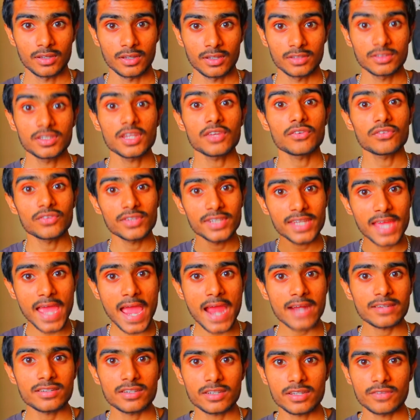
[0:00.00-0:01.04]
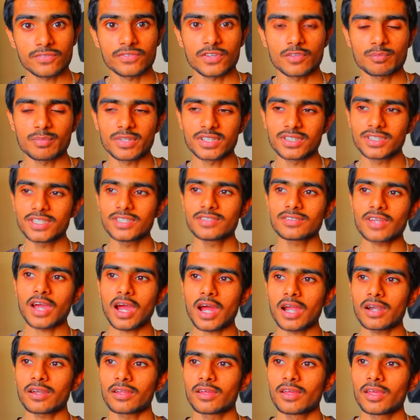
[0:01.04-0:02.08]
They react different. But these
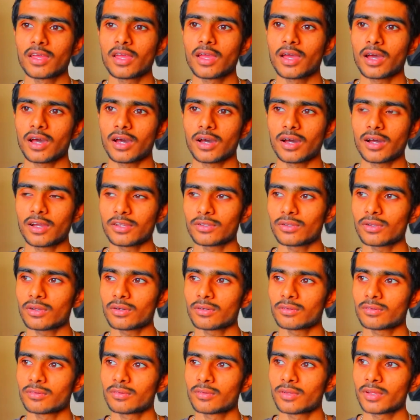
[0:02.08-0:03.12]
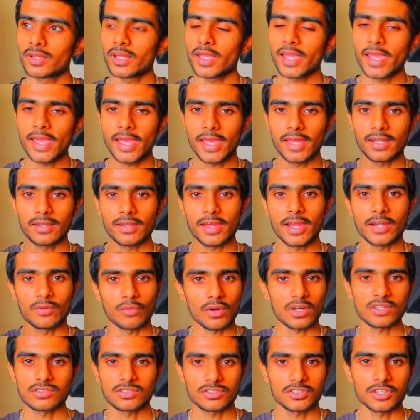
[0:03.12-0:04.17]
are, an
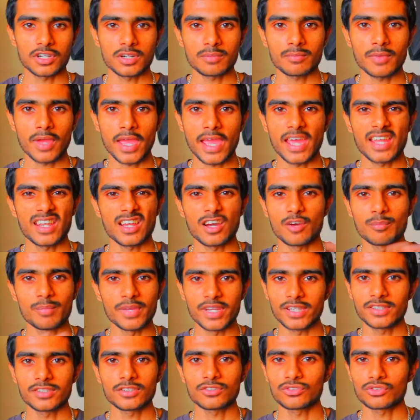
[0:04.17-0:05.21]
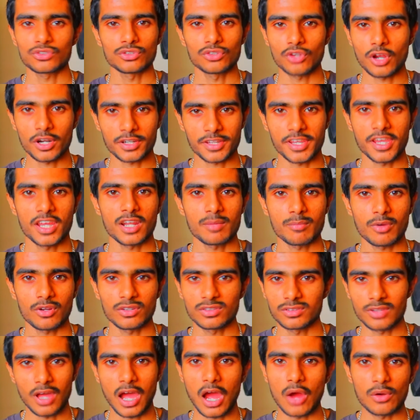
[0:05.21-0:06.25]
advanced term, and a beginner should not care
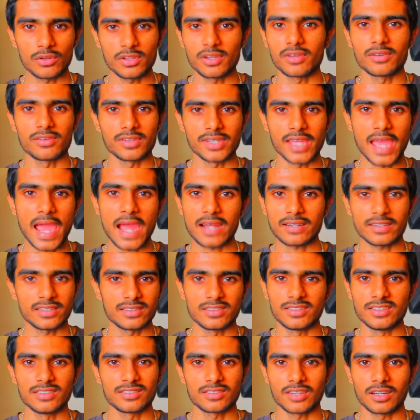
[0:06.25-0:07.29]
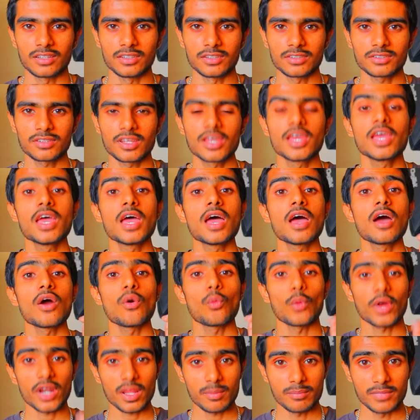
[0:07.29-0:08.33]
about how they react in these colors.
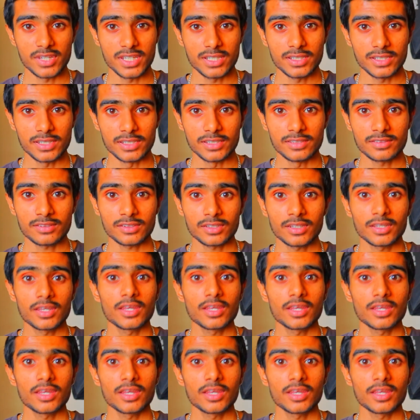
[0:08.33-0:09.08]
What I mean is,